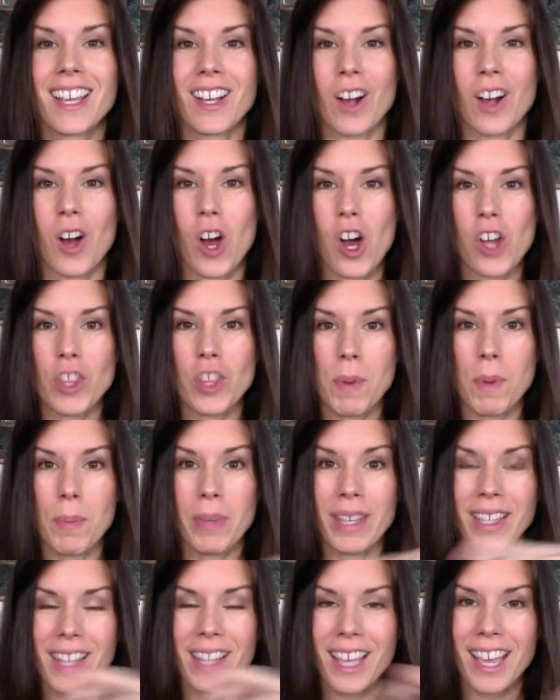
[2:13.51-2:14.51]
All the
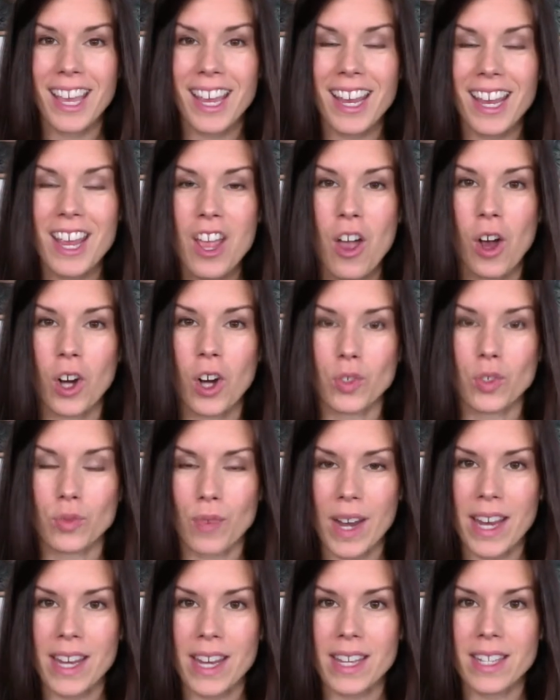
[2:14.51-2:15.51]
papillae are
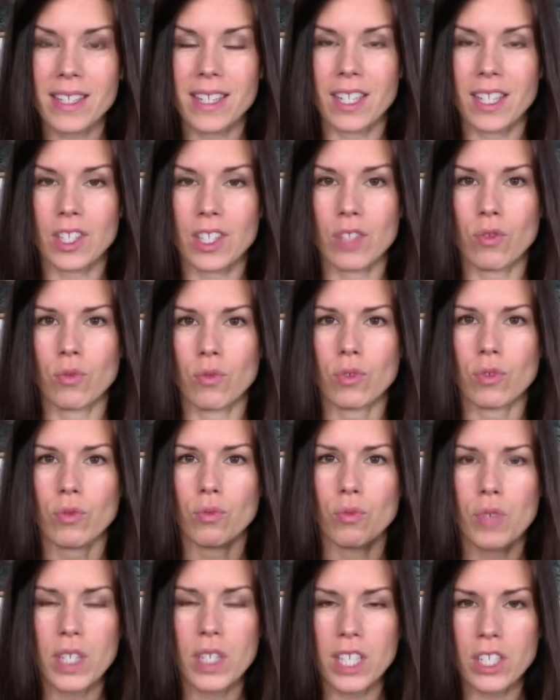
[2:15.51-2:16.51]
raised. It's
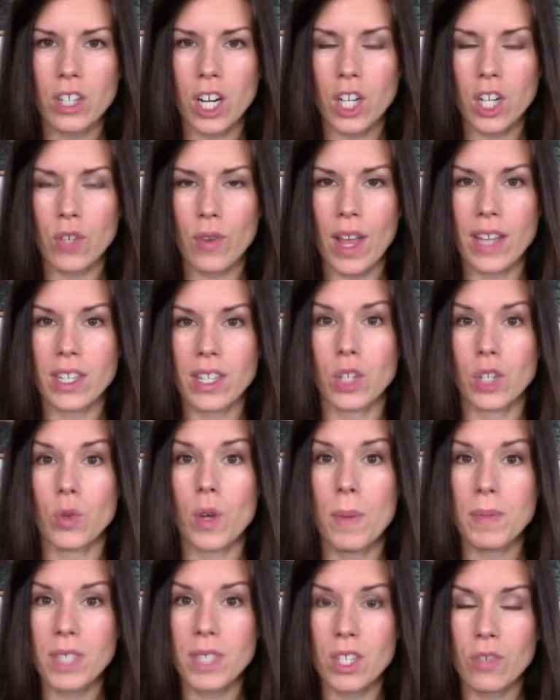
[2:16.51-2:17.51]
really dark red to
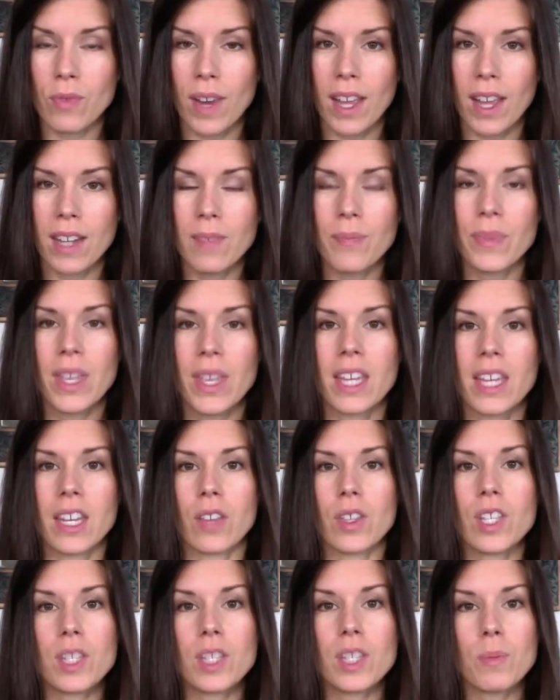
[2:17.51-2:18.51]
crimson red. Now
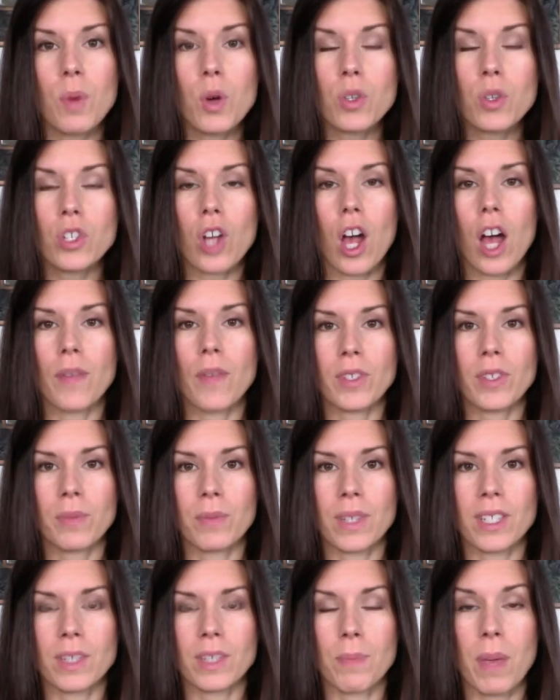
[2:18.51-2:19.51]
this most often
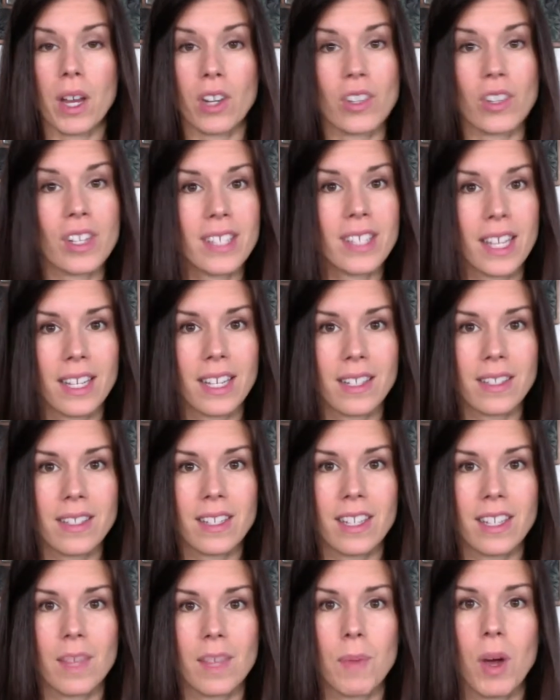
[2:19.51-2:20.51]
means parasites
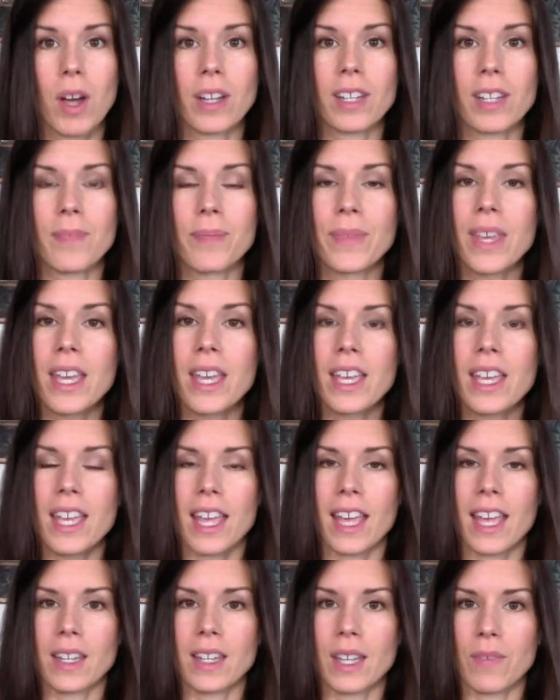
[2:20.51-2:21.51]
in the body.
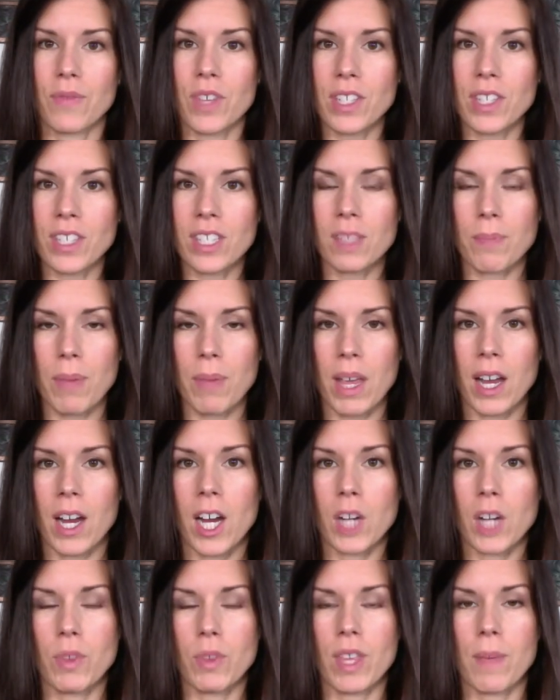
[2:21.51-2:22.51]
And if this is
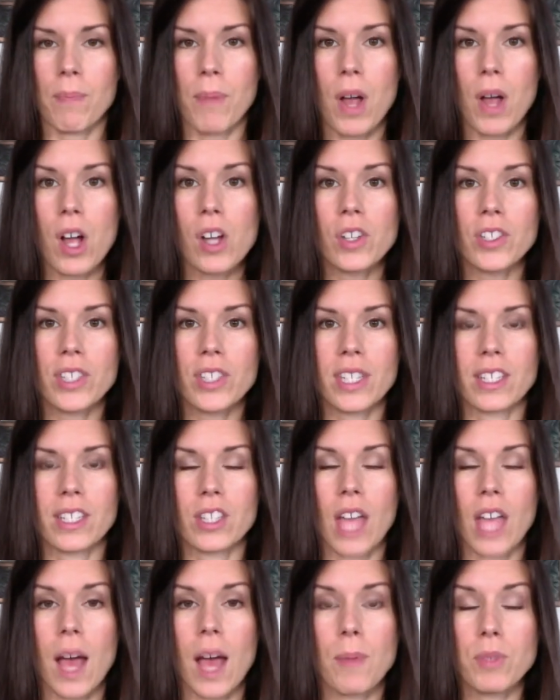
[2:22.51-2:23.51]
paired with a pulse that
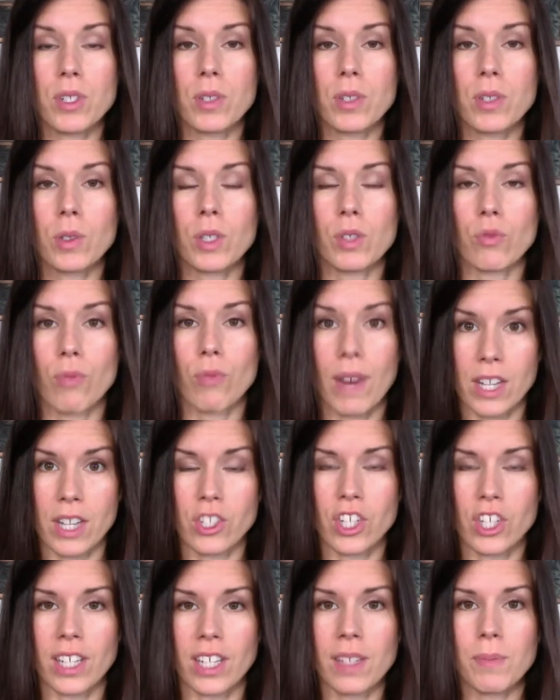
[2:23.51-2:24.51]
is absolutely
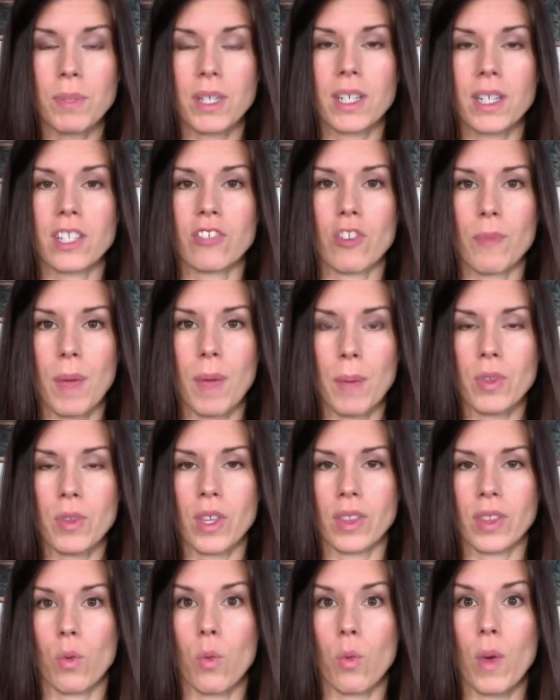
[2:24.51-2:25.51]
raging, because remember
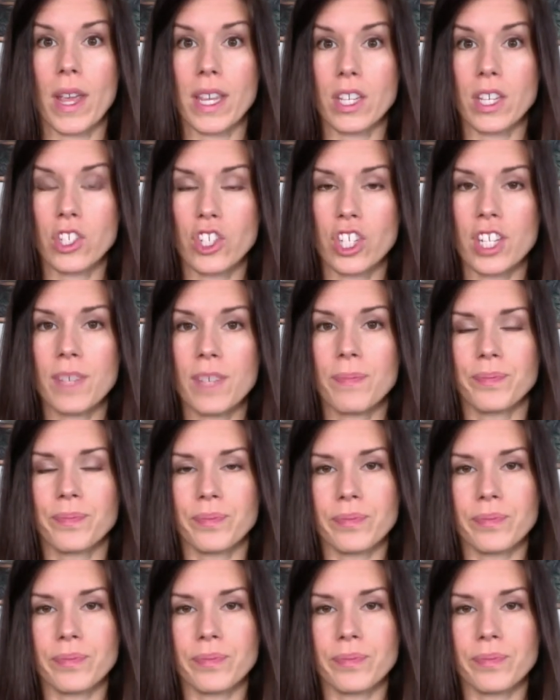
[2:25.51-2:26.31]
that the Wei Qi,